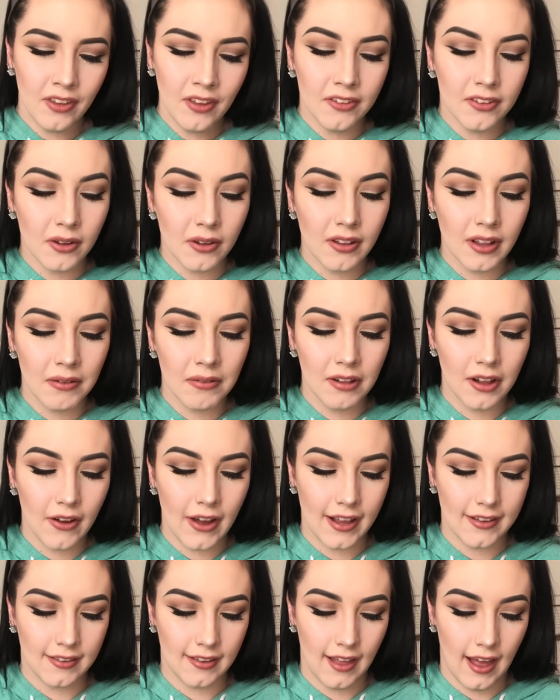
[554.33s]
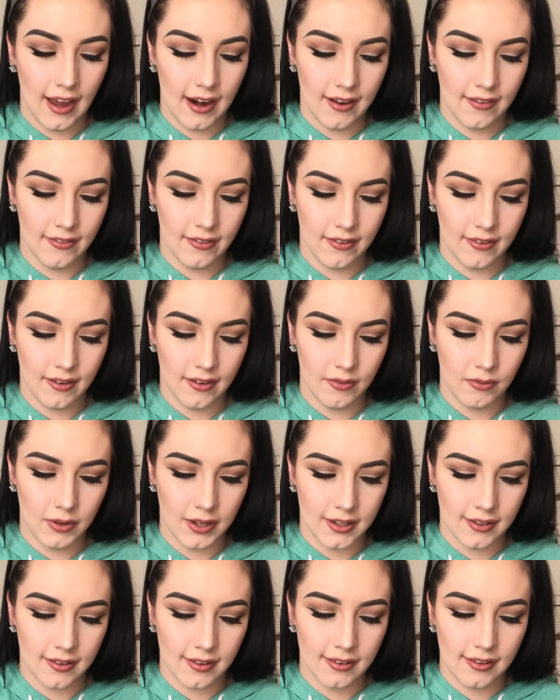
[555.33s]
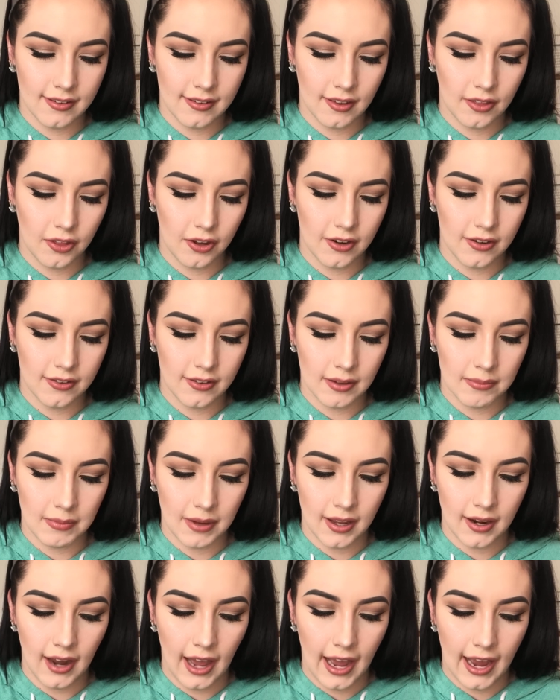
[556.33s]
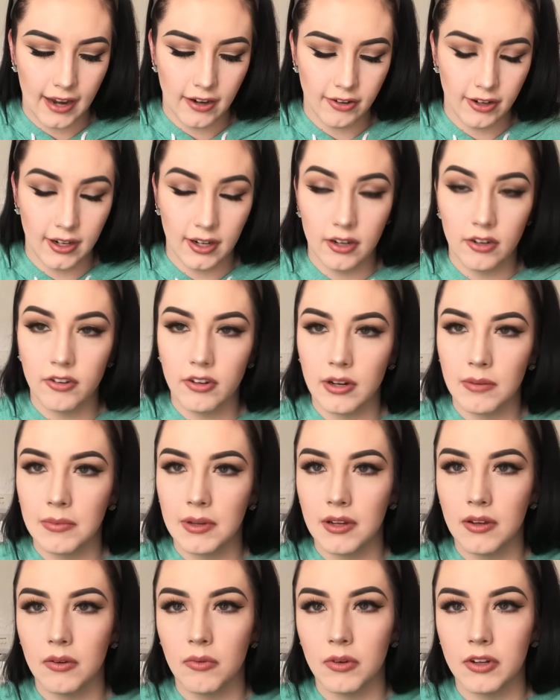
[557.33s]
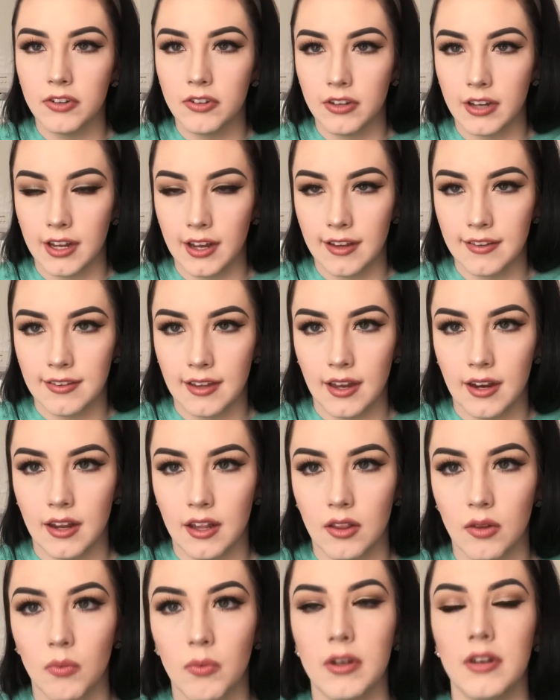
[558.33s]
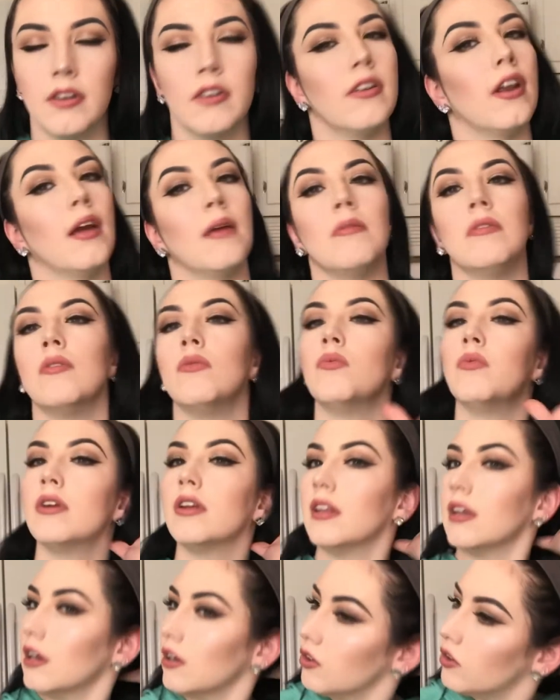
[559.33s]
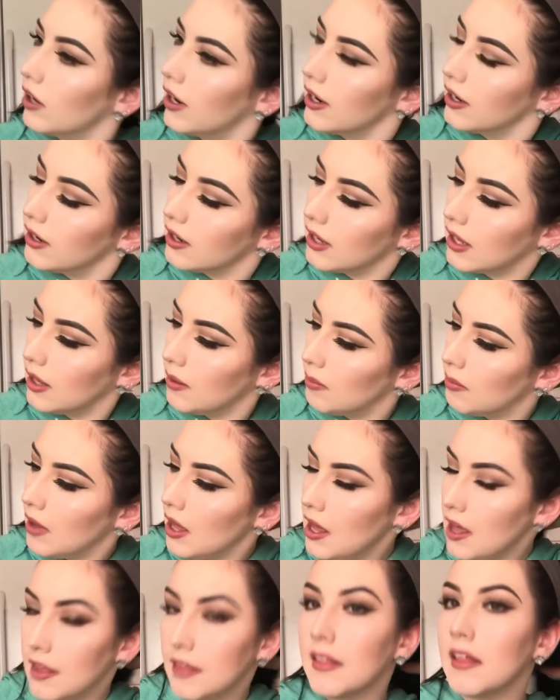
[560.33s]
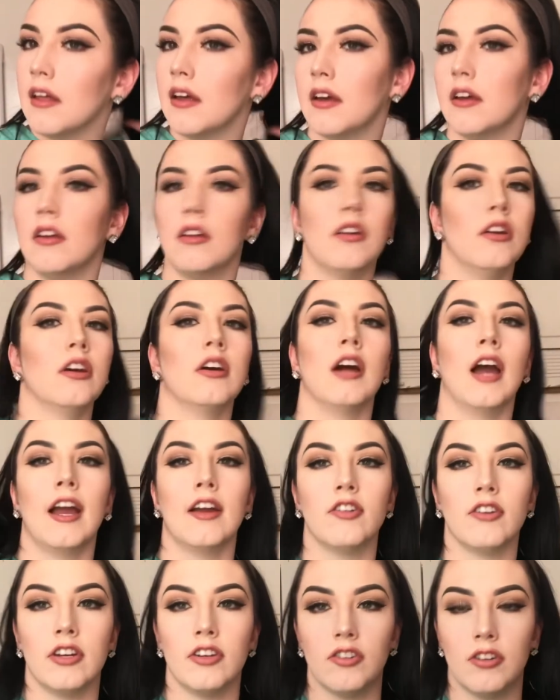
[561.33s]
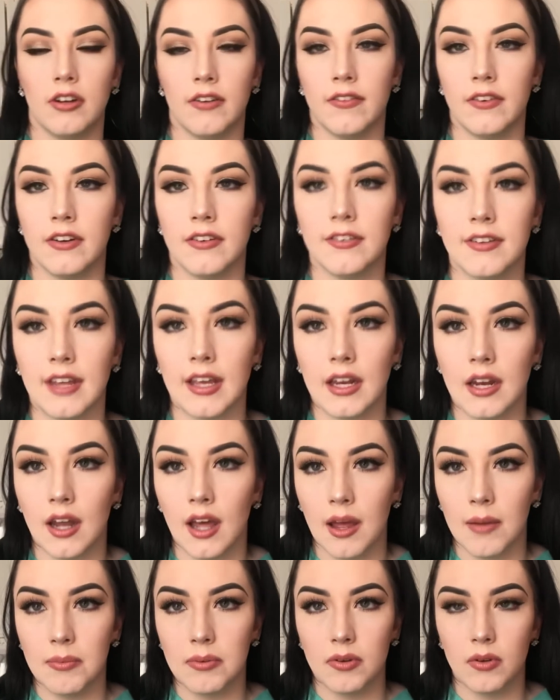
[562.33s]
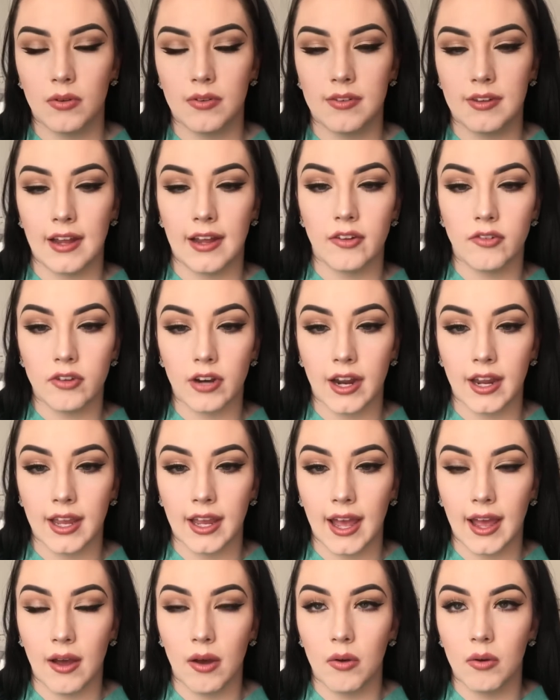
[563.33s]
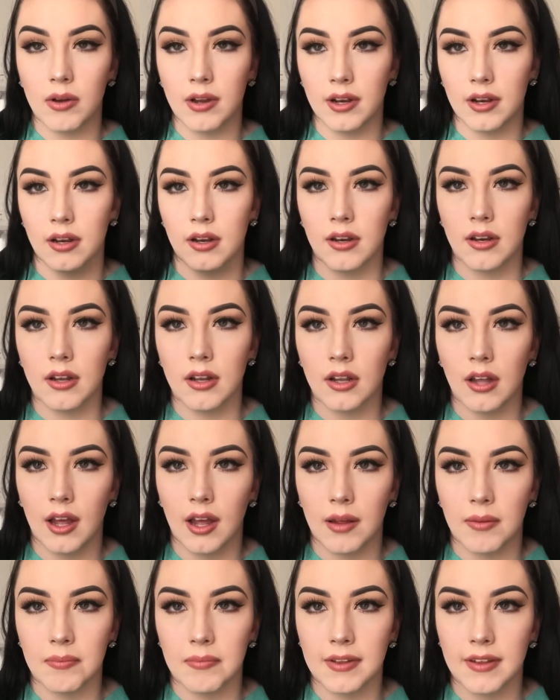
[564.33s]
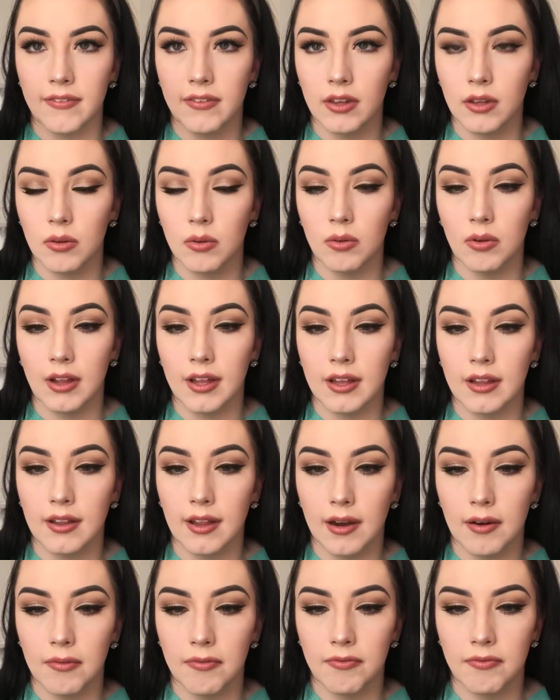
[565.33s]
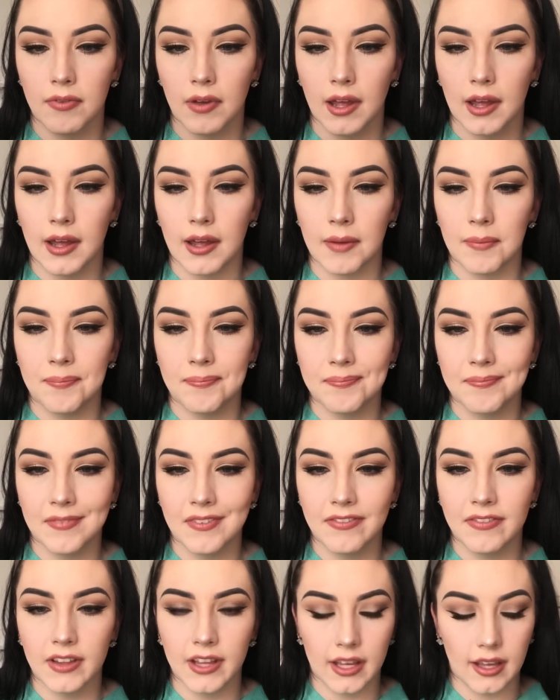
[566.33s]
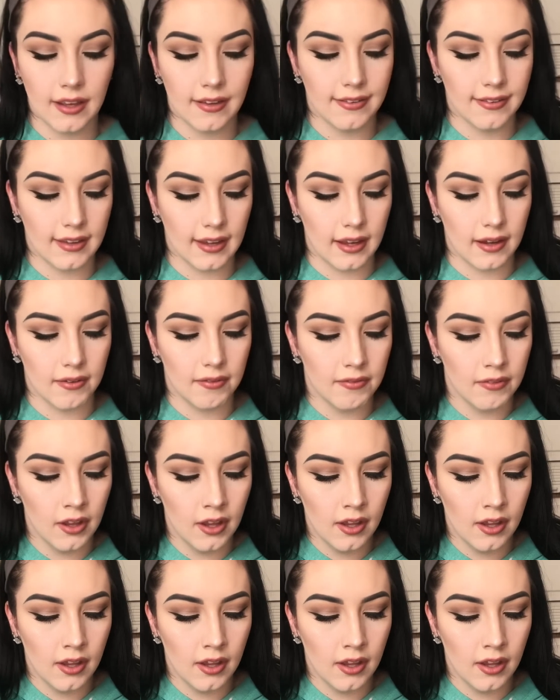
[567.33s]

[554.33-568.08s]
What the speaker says: So GlamGlow has a lot of ones. This is a Thirsty Mud Hydrating Treatment, which, like I said, in the wintertime, you really are trying to keep your hydration of your skin up so it's not drying out and giving you like a lot of flaky skin.